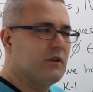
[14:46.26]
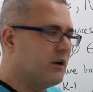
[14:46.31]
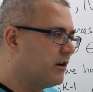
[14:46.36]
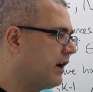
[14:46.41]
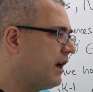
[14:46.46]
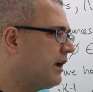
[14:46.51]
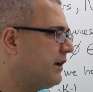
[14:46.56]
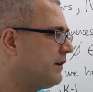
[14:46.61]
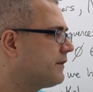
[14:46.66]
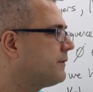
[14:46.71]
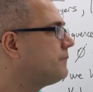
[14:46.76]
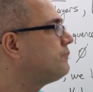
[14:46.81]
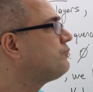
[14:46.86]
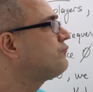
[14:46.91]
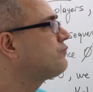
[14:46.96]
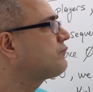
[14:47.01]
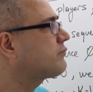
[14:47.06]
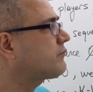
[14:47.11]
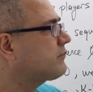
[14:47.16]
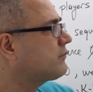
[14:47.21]
all right?
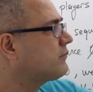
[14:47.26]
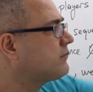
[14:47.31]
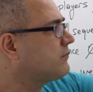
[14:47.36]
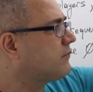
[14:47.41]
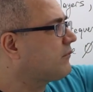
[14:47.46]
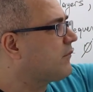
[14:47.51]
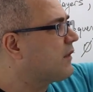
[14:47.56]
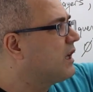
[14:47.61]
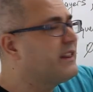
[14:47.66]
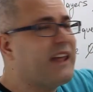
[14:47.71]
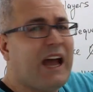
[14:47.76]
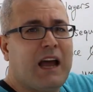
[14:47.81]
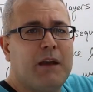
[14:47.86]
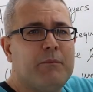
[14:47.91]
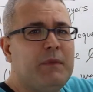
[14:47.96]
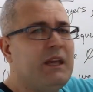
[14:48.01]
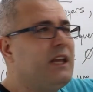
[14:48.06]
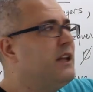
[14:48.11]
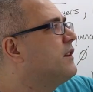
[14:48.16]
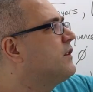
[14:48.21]

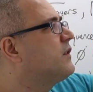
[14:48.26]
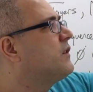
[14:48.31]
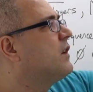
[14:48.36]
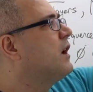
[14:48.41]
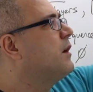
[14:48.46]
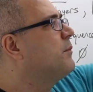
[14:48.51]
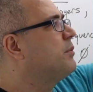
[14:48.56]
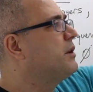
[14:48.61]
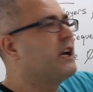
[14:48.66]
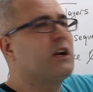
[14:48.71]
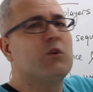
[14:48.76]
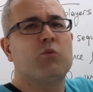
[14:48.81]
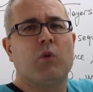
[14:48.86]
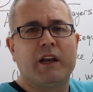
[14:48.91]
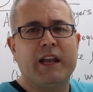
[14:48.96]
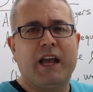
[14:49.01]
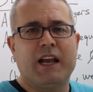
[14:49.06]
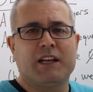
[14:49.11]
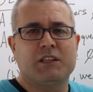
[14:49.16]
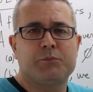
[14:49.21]
That means player
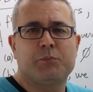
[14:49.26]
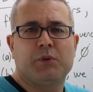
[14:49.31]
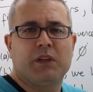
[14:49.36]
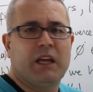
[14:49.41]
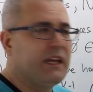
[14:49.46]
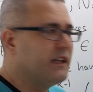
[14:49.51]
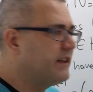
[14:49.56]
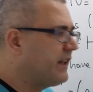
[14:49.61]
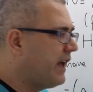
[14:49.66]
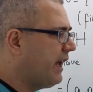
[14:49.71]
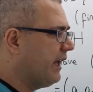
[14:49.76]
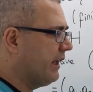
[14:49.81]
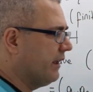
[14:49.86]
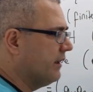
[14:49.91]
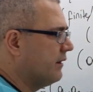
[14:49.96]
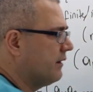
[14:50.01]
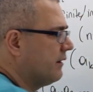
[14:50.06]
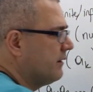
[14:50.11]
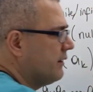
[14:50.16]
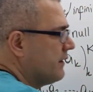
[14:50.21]
one has played
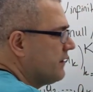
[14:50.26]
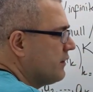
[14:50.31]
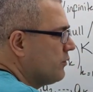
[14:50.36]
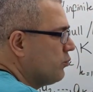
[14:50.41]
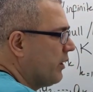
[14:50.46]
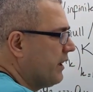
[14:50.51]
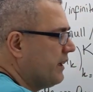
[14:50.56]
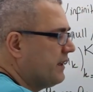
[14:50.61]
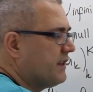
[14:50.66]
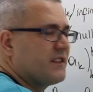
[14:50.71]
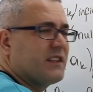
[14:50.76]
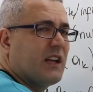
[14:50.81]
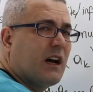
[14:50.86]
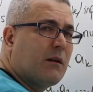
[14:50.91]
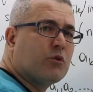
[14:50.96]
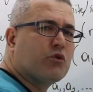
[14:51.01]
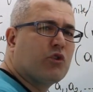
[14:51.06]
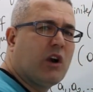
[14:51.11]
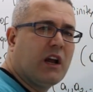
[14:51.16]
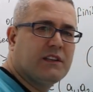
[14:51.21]
A. This is what it
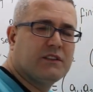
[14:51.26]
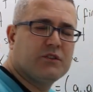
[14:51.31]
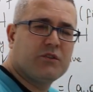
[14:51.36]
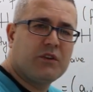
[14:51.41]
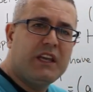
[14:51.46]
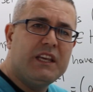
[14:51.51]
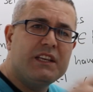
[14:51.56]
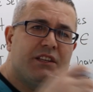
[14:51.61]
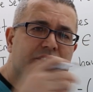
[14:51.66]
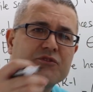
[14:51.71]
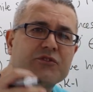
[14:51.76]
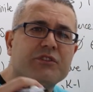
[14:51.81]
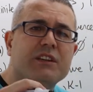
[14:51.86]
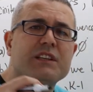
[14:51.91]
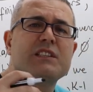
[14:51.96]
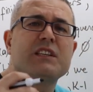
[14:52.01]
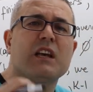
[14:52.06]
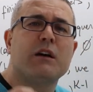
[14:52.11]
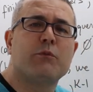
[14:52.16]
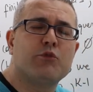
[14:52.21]
summarizes. History
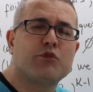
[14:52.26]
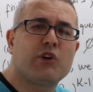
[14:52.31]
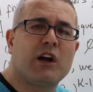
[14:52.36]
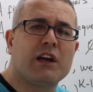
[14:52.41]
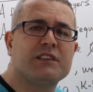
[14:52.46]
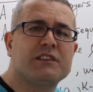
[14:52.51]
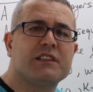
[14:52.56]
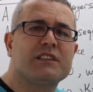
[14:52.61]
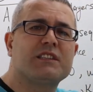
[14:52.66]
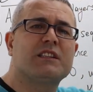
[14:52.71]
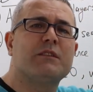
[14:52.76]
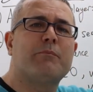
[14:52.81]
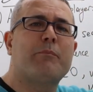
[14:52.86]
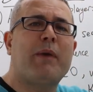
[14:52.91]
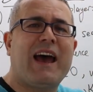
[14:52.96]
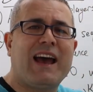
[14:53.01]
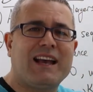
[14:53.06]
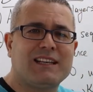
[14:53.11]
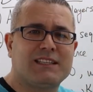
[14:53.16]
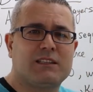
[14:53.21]
summarizes the
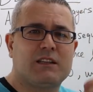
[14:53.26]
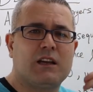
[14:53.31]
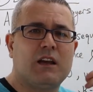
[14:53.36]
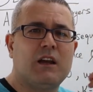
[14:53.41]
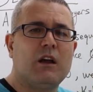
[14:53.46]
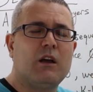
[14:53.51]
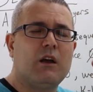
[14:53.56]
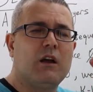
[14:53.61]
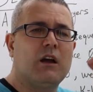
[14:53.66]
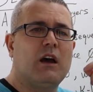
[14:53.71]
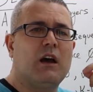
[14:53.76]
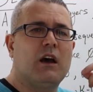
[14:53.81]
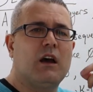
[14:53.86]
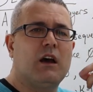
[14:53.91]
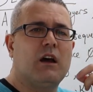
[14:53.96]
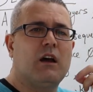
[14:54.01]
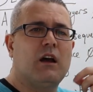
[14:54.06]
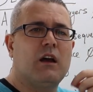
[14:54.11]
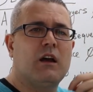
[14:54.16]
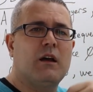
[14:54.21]
past
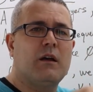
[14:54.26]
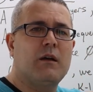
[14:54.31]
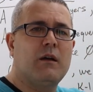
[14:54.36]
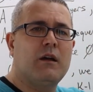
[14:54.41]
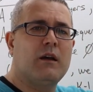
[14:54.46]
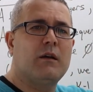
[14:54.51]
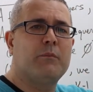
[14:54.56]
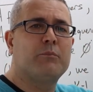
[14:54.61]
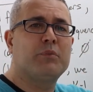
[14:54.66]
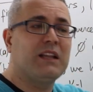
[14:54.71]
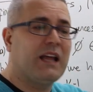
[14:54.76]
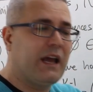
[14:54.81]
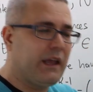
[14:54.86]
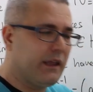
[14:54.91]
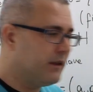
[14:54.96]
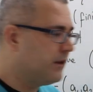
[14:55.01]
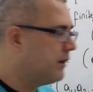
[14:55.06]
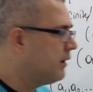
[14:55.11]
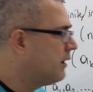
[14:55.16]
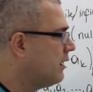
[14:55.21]

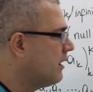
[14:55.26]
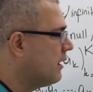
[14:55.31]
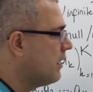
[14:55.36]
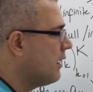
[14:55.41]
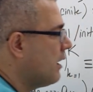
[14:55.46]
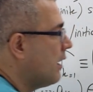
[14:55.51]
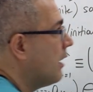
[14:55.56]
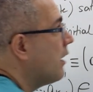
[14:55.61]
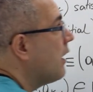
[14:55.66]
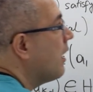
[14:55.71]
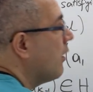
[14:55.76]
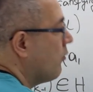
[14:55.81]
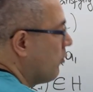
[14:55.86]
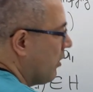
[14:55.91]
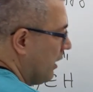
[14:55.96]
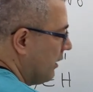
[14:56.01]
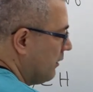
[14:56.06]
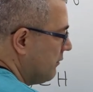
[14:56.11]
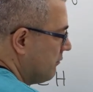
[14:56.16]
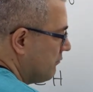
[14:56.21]
play.
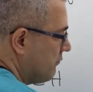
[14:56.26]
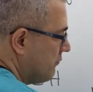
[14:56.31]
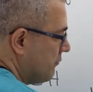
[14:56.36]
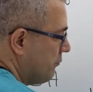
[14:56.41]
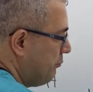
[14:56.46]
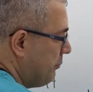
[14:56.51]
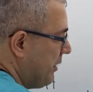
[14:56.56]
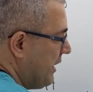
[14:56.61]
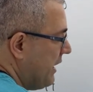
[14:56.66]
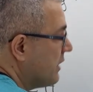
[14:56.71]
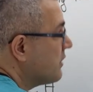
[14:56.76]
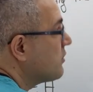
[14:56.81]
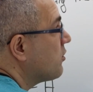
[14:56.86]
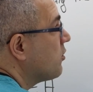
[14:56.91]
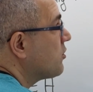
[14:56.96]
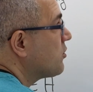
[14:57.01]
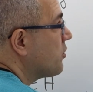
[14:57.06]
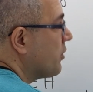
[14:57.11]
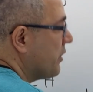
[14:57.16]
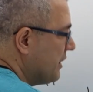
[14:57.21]
Well, B is
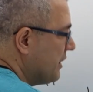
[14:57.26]
also